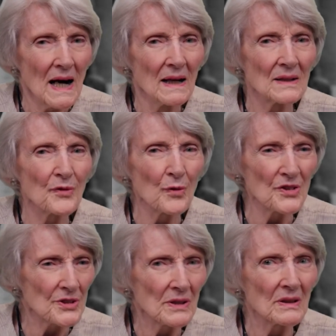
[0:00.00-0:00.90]

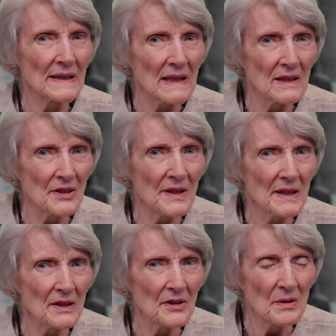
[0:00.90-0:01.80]
Unfortunately, here
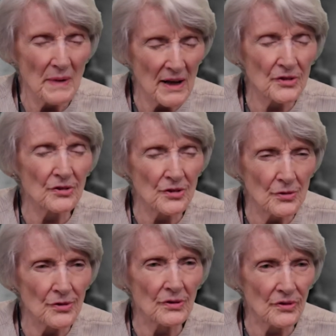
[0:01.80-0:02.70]
here in
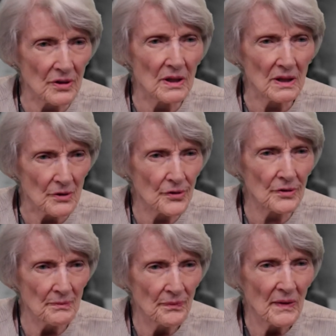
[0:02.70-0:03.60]
Massachusetts, it
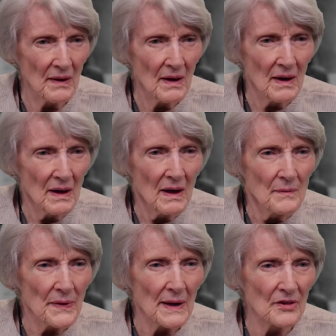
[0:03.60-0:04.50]
is. But not
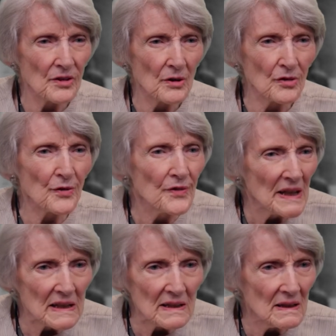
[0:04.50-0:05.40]
so in it's other places. It's just
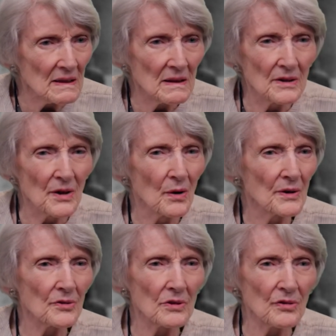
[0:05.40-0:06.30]
funding, you know.
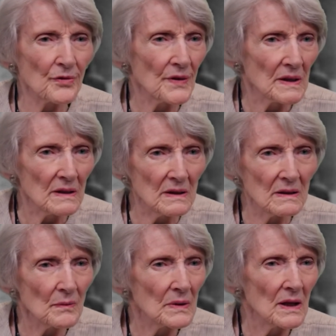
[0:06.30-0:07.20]
It's just
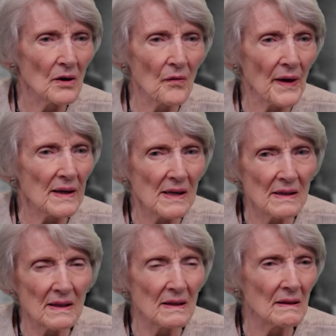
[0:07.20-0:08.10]
funding. You know, they
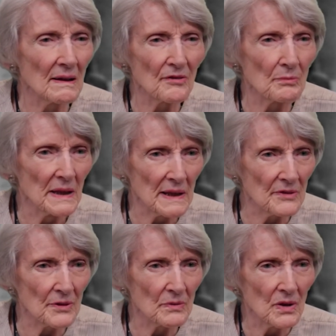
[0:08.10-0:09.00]
can't get enough money
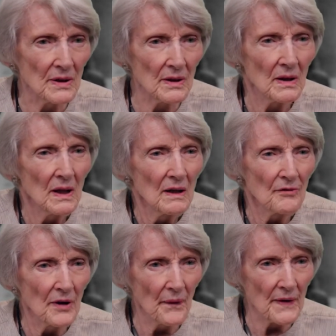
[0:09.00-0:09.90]
to really
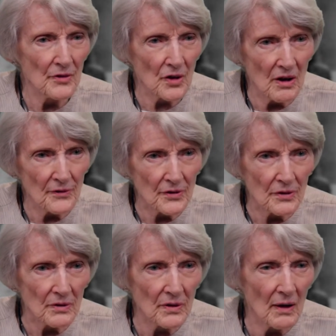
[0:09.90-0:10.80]
fund these offices.